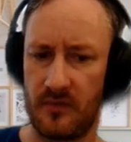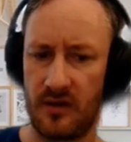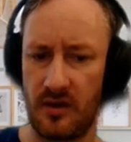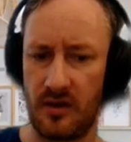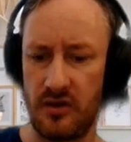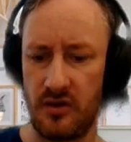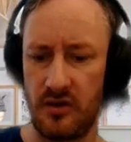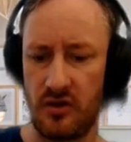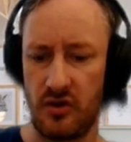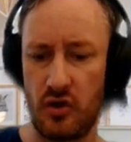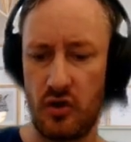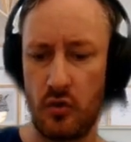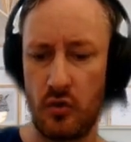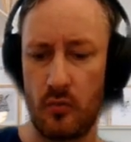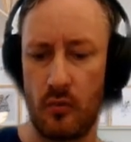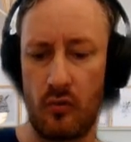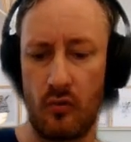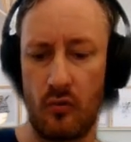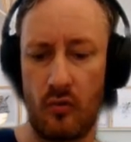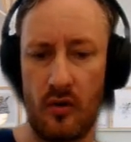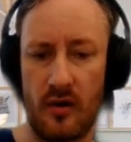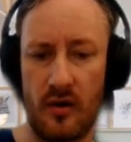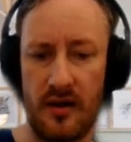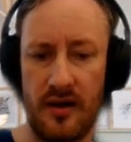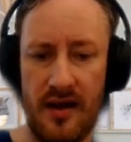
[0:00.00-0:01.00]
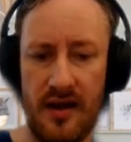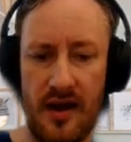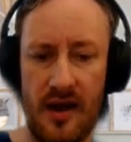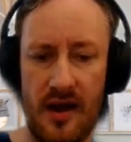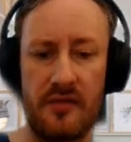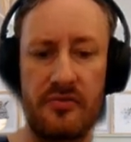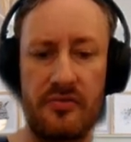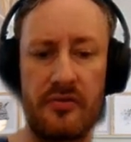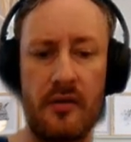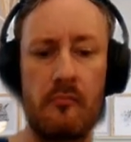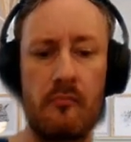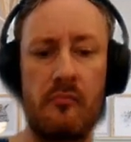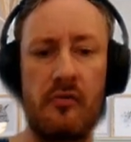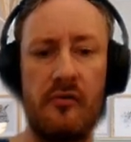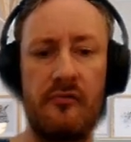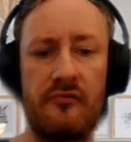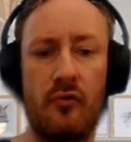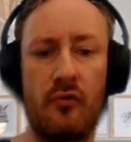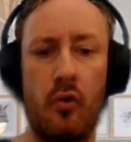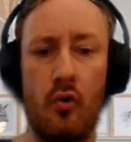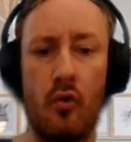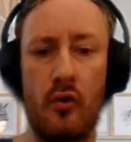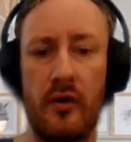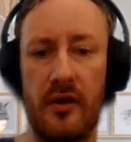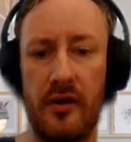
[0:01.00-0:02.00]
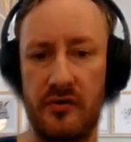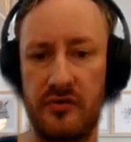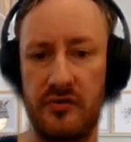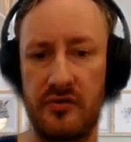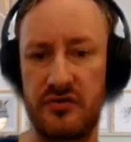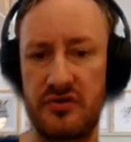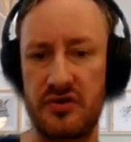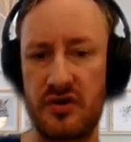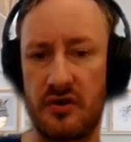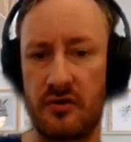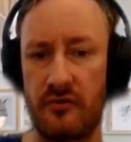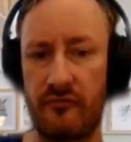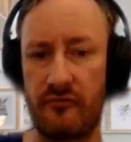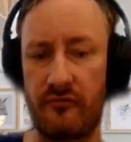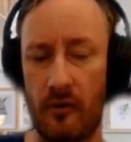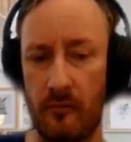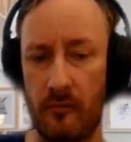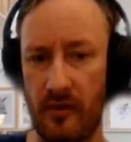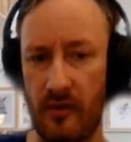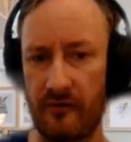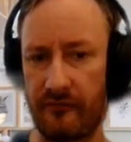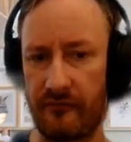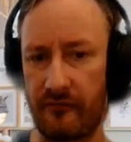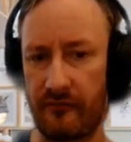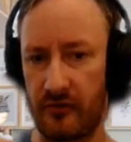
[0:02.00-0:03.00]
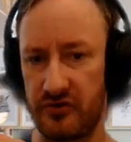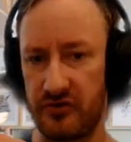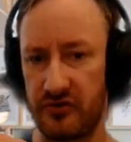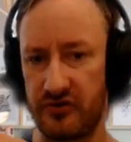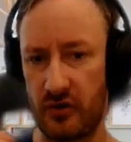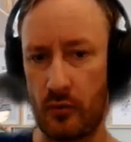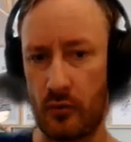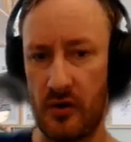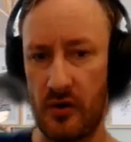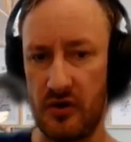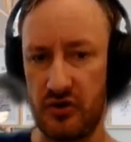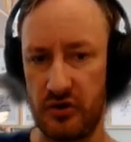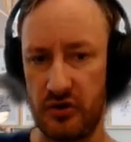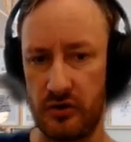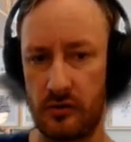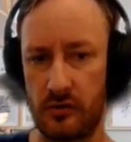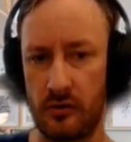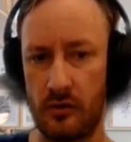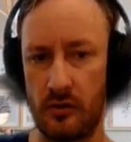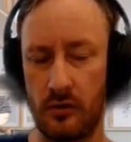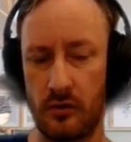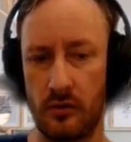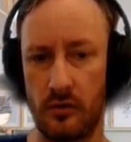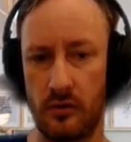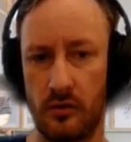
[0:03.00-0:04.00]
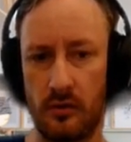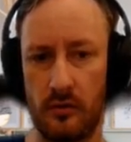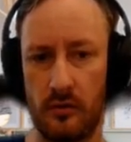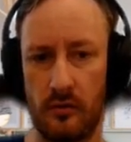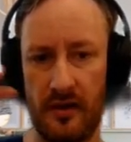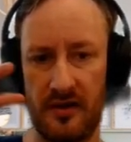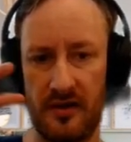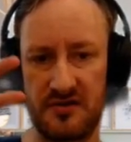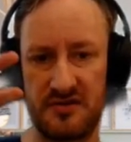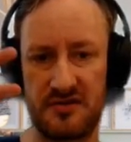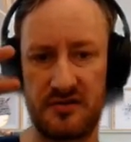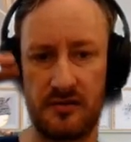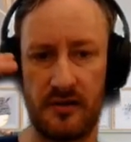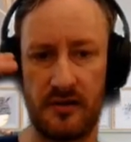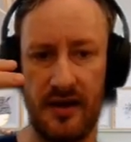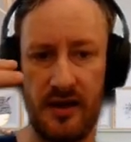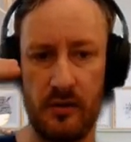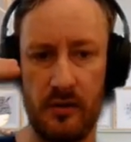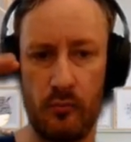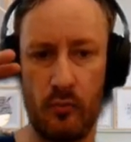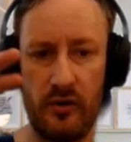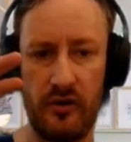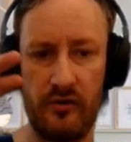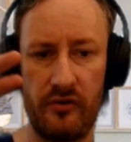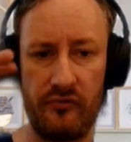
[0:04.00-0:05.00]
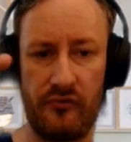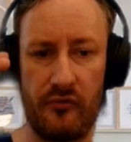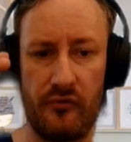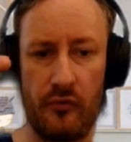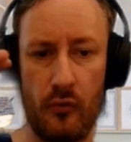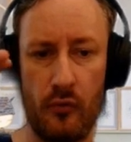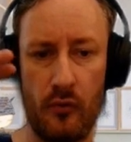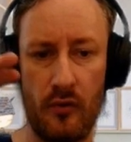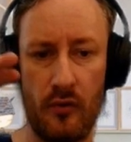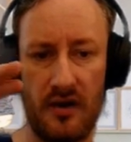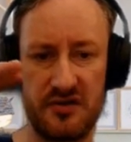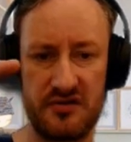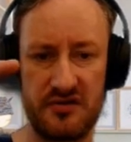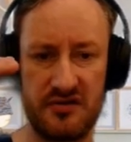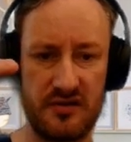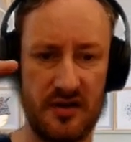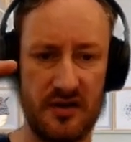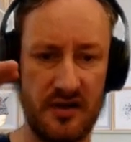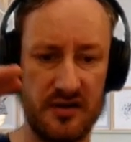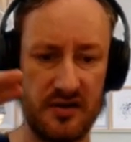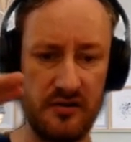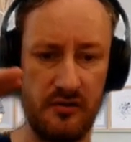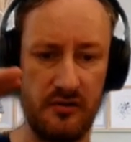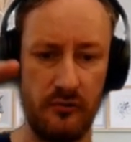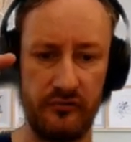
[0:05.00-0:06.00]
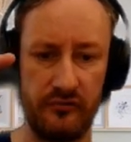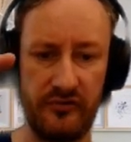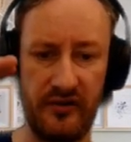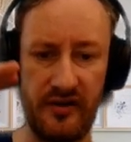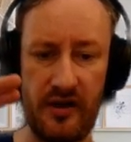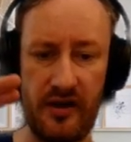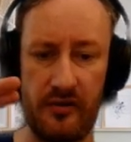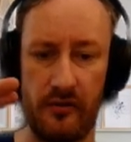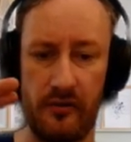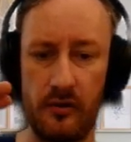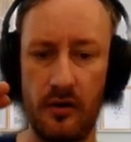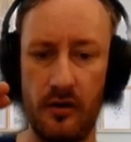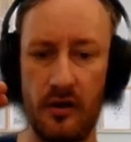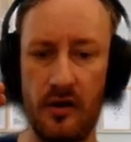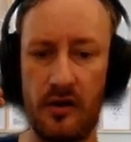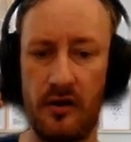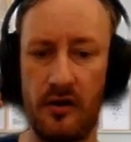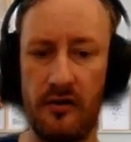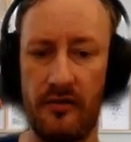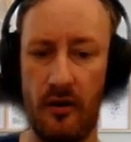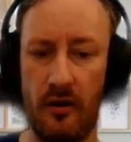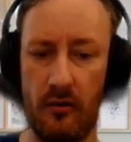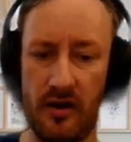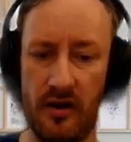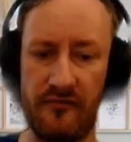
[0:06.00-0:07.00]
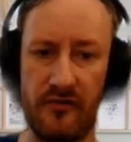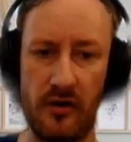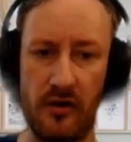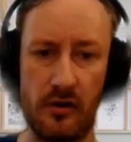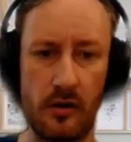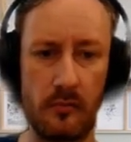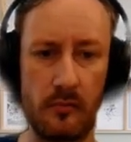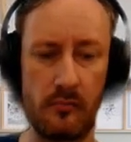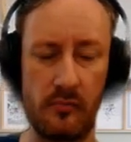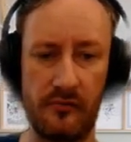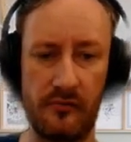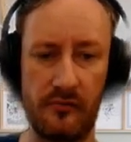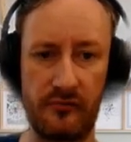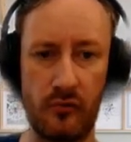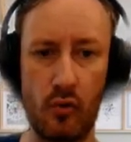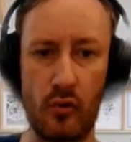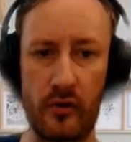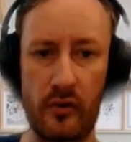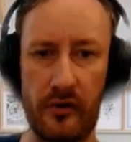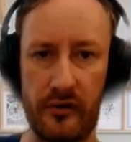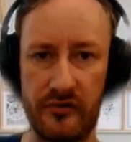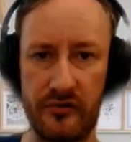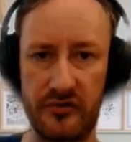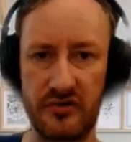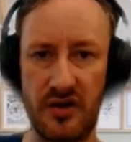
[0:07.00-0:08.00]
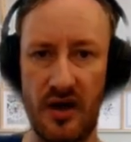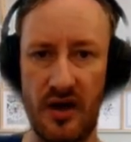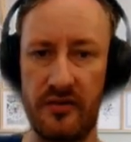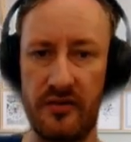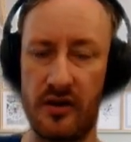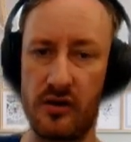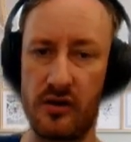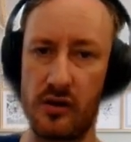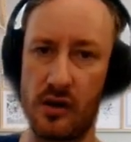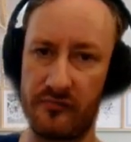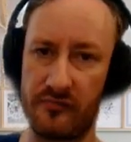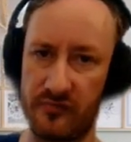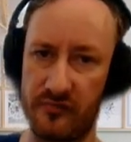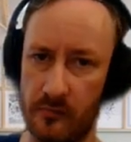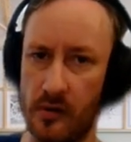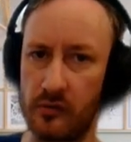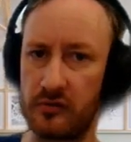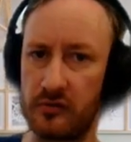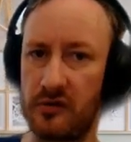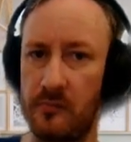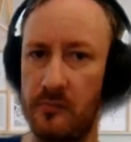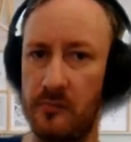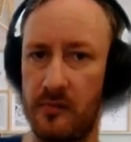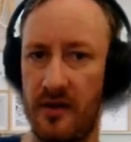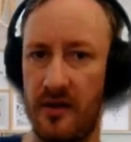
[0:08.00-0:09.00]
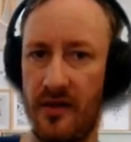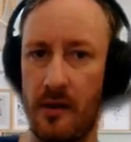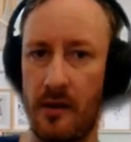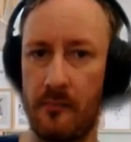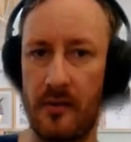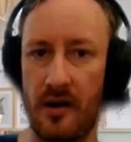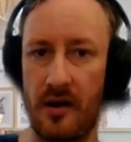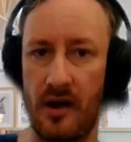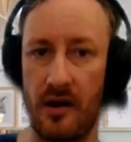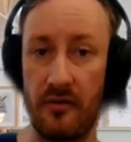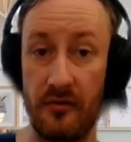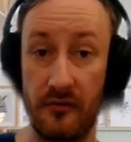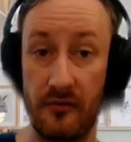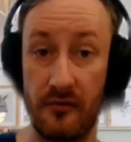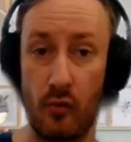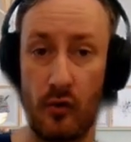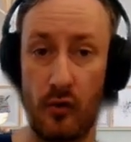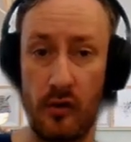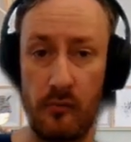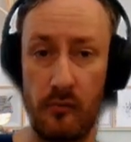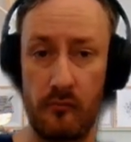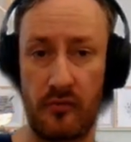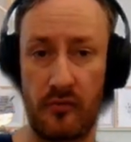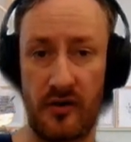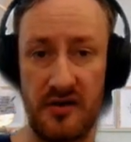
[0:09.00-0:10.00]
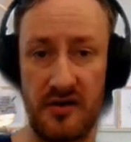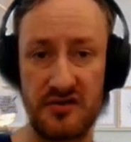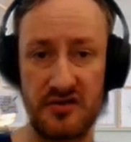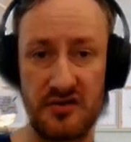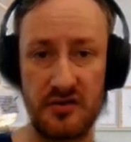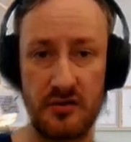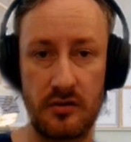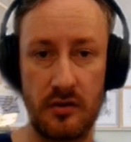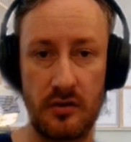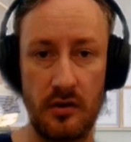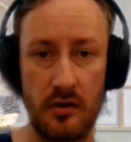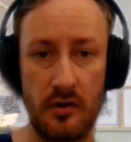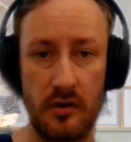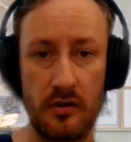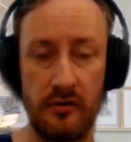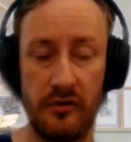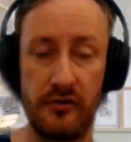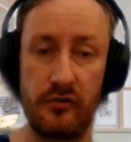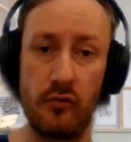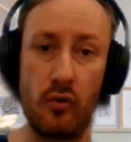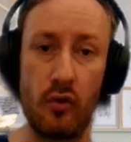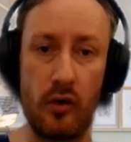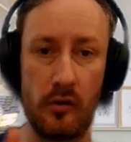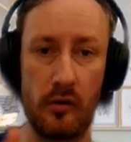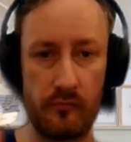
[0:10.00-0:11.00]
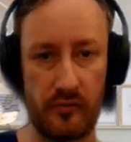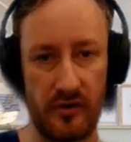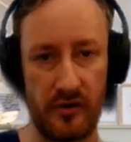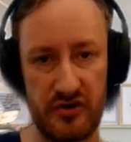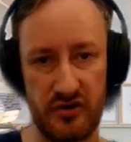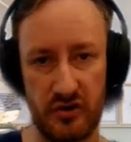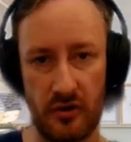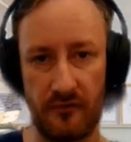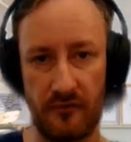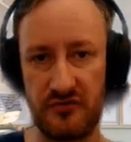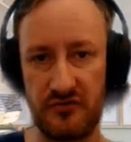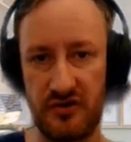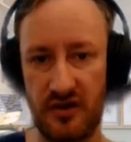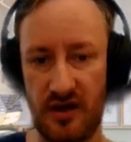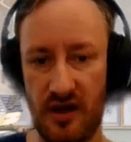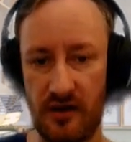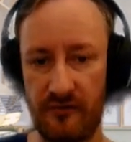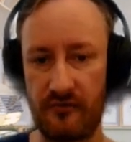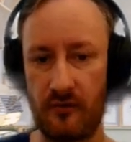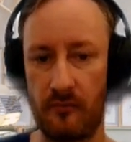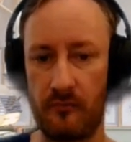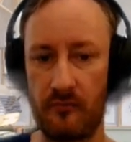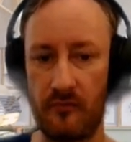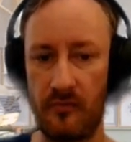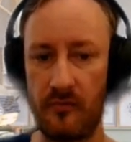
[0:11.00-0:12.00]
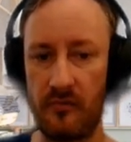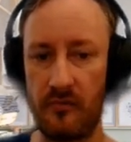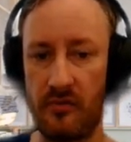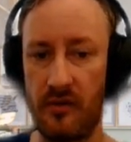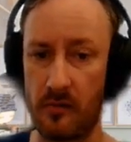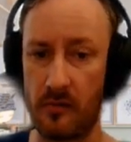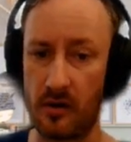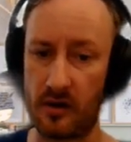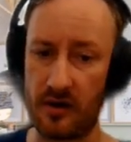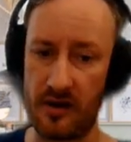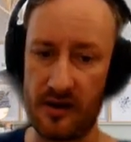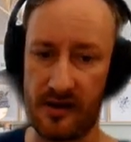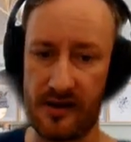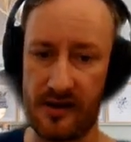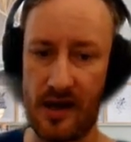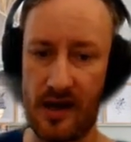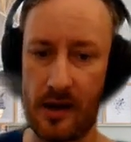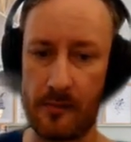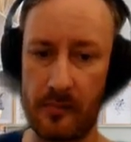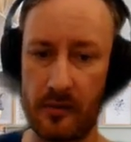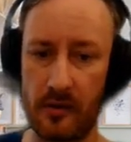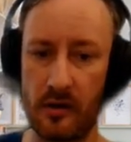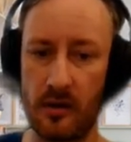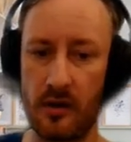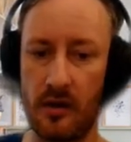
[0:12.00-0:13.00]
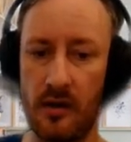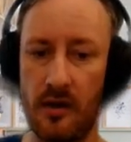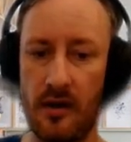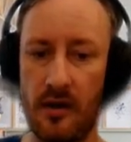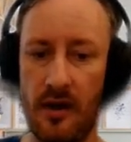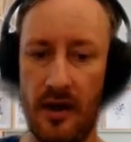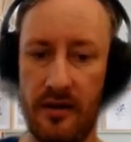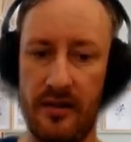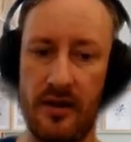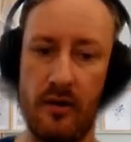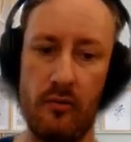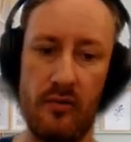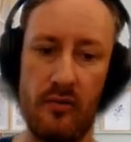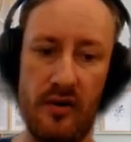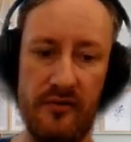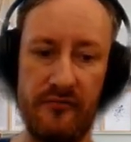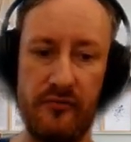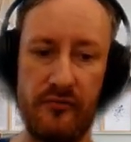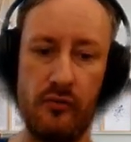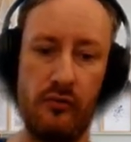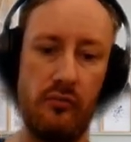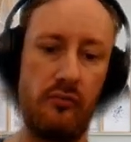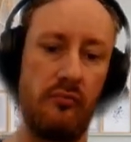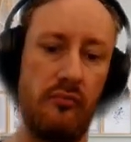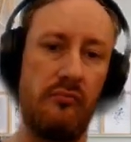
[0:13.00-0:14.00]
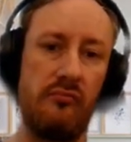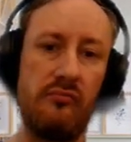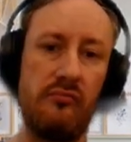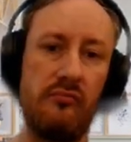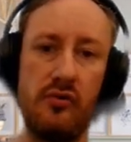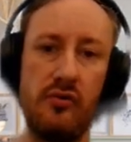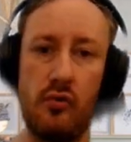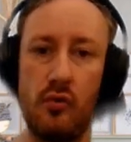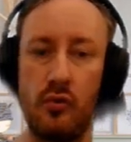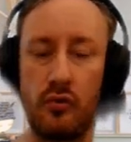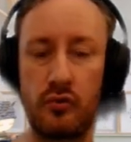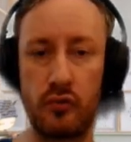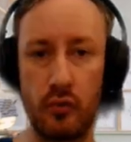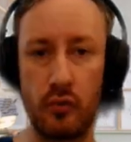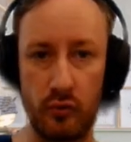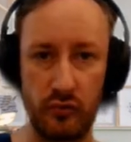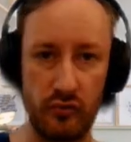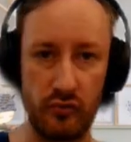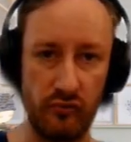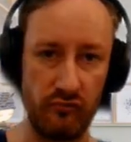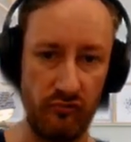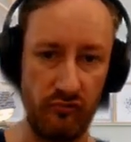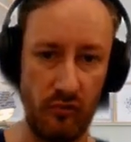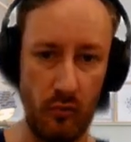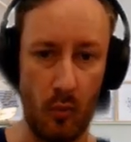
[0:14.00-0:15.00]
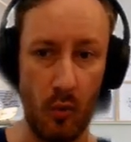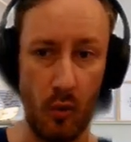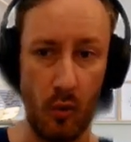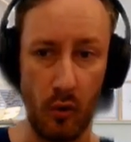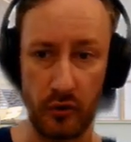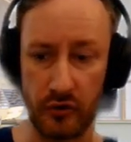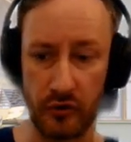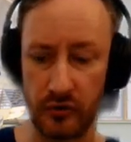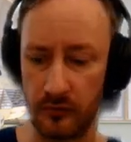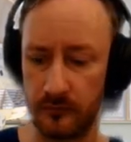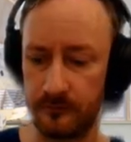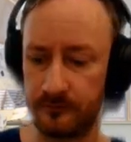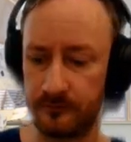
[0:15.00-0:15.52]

You will get a number of tokens from that first equation. That's line 1 and 2 as together. That will give you a number of tokens, and then you have to multiply that by the token price. The token price you obviously get from the market cap, and that will give you your total reward.